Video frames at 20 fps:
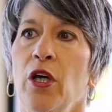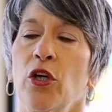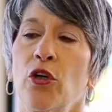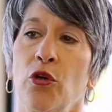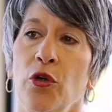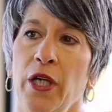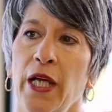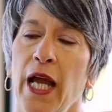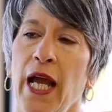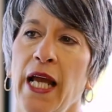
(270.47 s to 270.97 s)

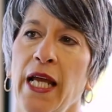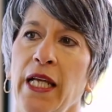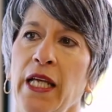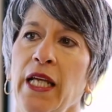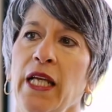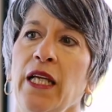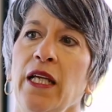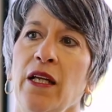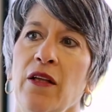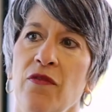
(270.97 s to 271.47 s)

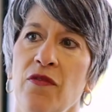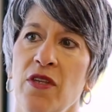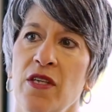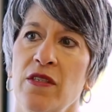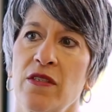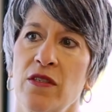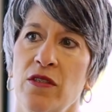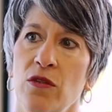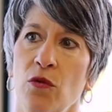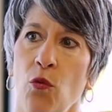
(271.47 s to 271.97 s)
creating
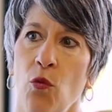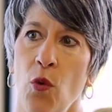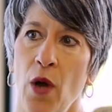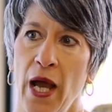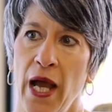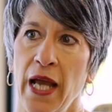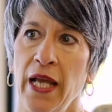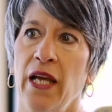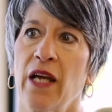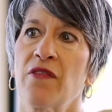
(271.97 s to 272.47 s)
this
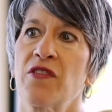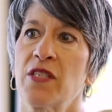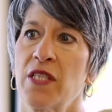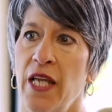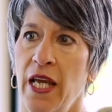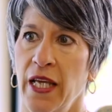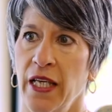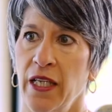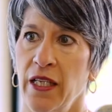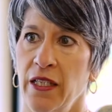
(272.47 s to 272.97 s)
way of
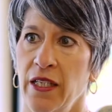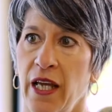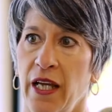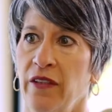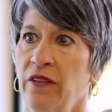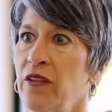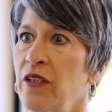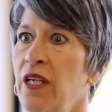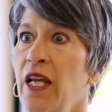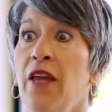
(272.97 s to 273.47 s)
staying
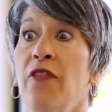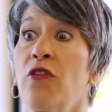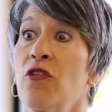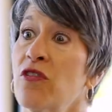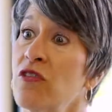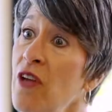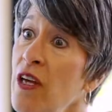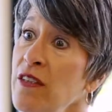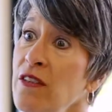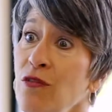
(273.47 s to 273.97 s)
connected, and
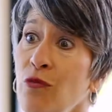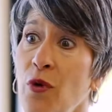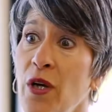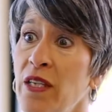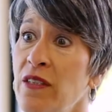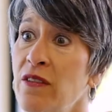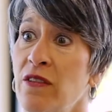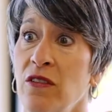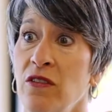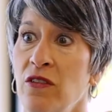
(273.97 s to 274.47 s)
there's lots of
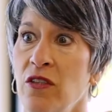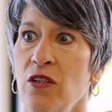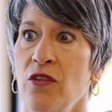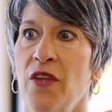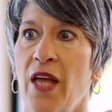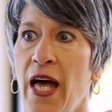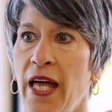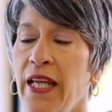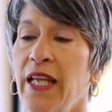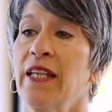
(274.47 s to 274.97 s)
ways to do
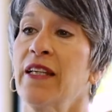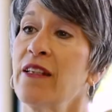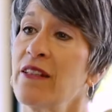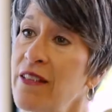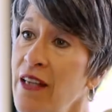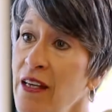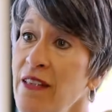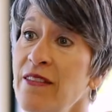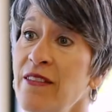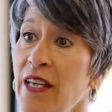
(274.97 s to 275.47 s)
that, and it
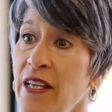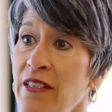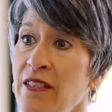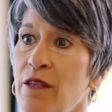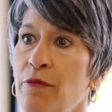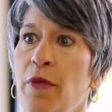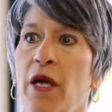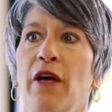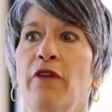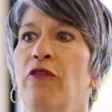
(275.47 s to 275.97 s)
does take
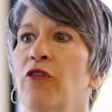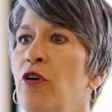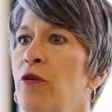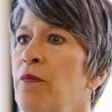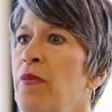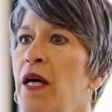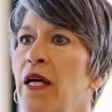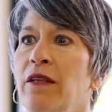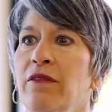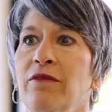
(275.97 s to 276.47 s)
some effort,
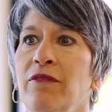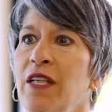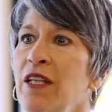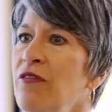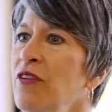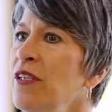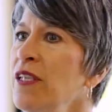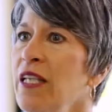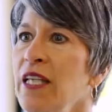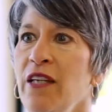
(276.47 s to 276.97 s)
but
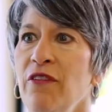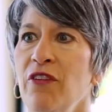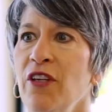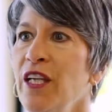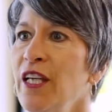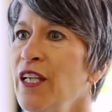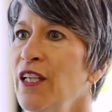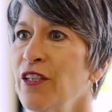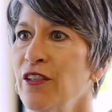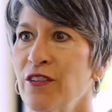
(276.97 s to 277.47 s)
even
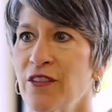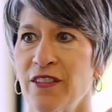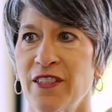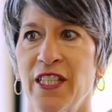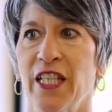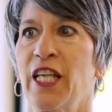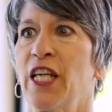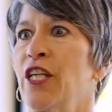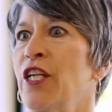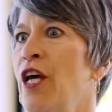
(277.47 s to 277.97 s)
leaving
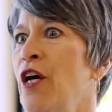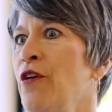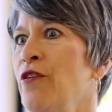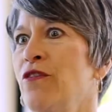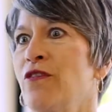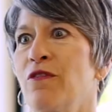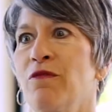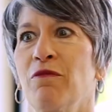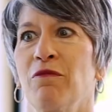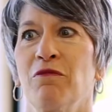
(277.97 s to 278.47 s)
stick-it
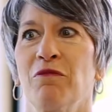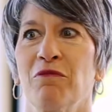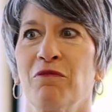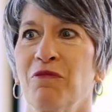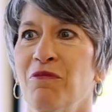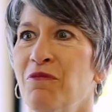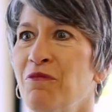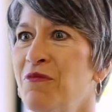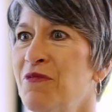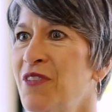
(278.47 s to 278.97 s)
notes,
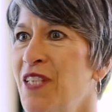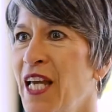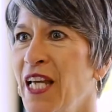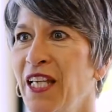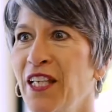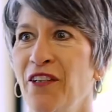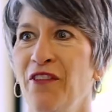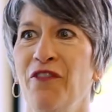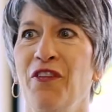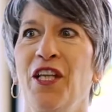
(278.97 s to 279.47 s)

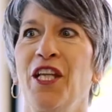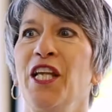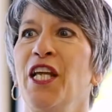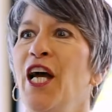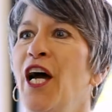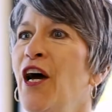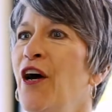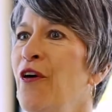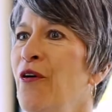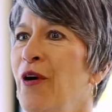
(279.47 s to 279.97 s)
taking a
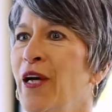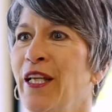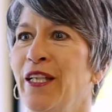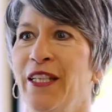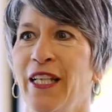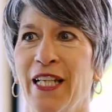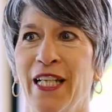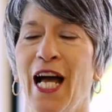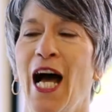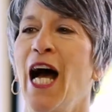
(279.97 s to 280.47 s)
video
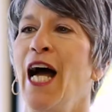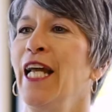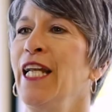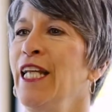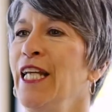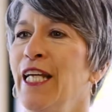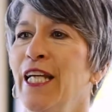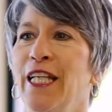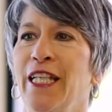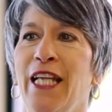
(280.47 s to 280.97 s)
and
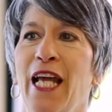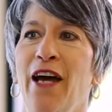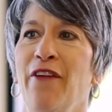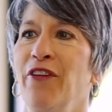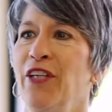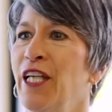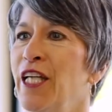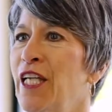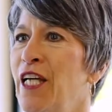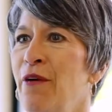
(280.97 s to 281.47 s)
hiding it and
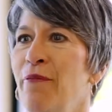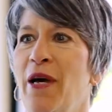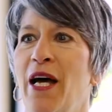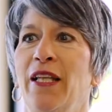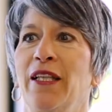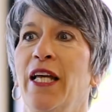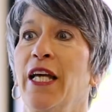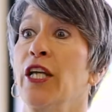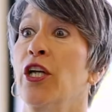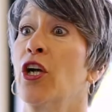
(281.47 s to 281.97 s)
having it come
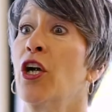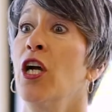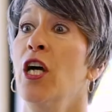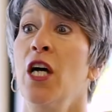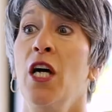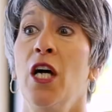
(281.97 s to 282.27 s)
out later,